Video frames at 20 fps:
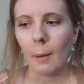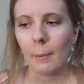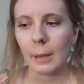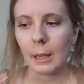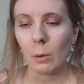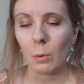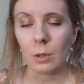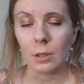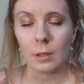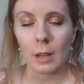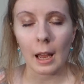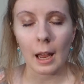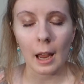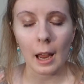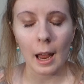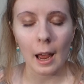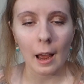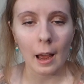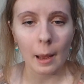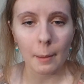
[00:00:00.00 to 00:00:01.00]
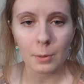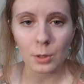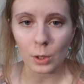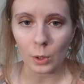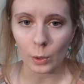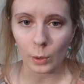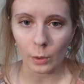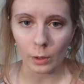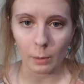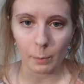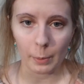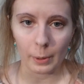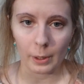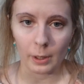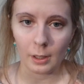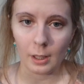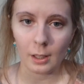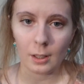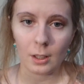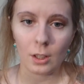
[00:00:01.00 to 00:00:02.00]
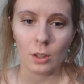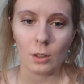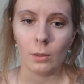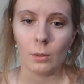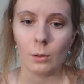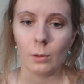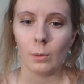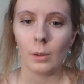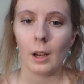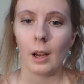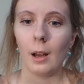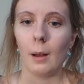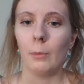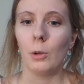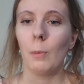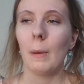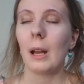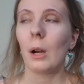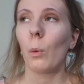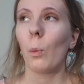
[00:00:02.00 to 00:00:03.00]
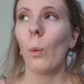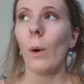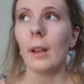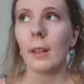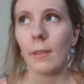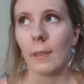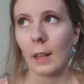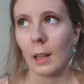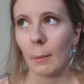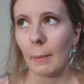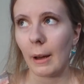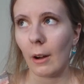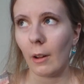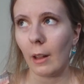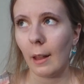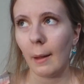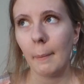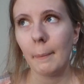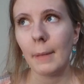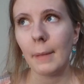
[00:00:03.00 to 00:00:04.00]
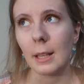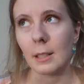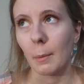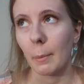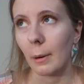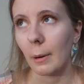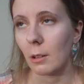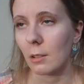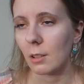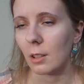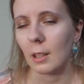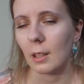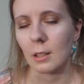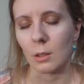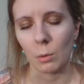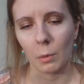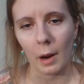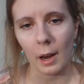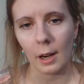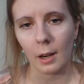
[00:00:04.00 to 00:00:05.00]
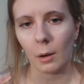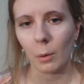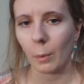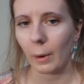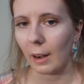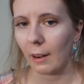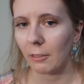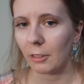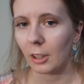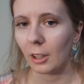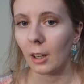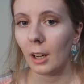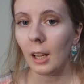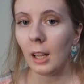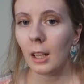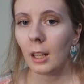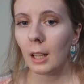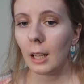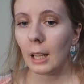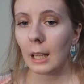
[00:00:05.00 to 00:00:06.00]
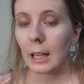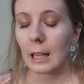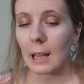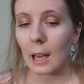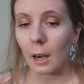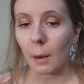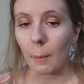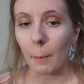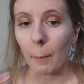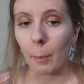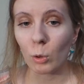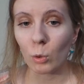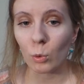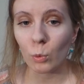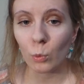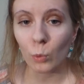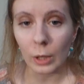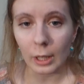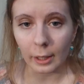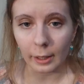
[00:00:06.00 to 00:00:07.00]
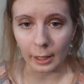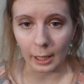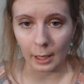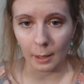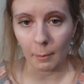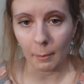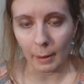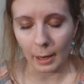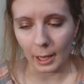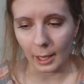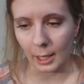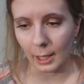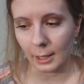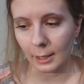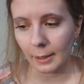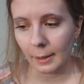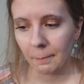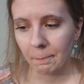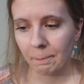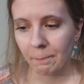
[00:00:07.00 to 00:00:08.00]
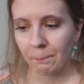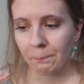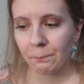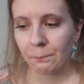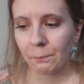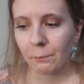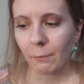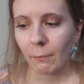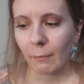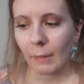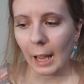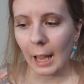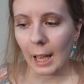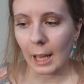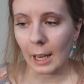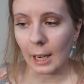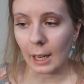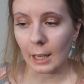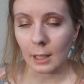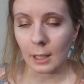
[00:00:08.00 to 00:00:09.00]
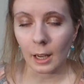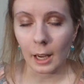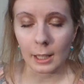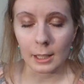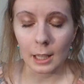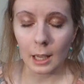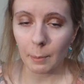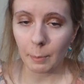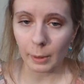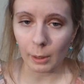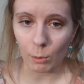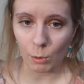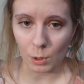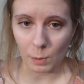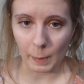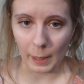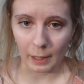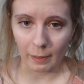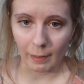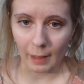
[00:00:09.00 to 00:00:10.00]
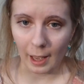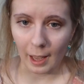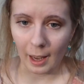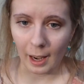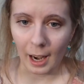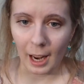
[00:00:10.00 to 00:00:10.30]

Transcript: He was absolutely brilliant. No matter what you think about him as a person, as a writer, whatever, he had a brilliant mind, and I deeply respect that.